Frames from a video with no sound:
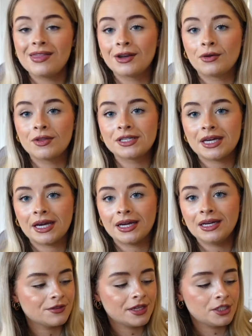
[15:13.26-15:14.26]
And then on the
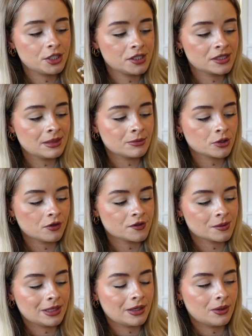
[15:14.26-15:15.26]
day, they just snipped off
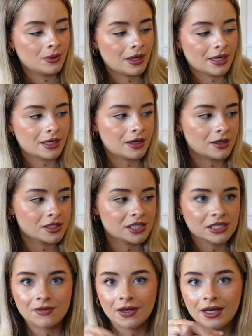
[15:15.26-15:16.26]
some little like
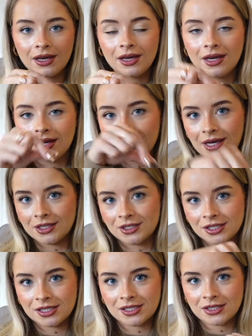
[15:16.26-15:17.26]
clusters of it and
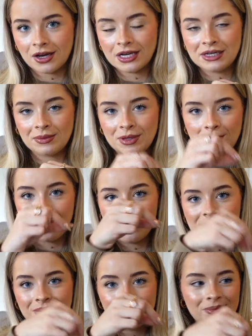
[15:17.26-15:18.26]
just tied it with a
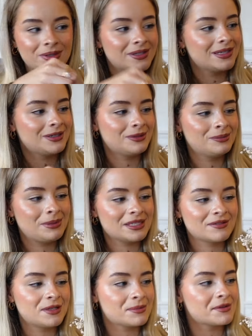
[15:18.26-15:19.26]
bow and put the little bits
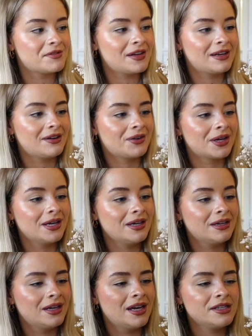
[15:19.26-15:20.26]
of gypsophila on it.
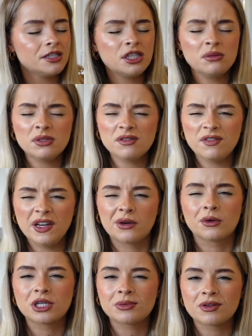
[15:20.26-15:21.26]
Is it gypsophila
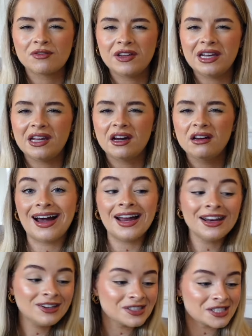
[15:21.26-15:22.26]
or gypsophilia? And
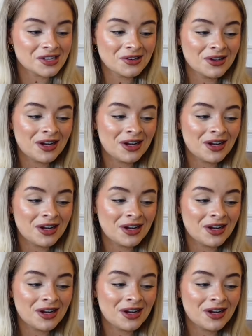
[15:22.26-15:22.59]
it looked so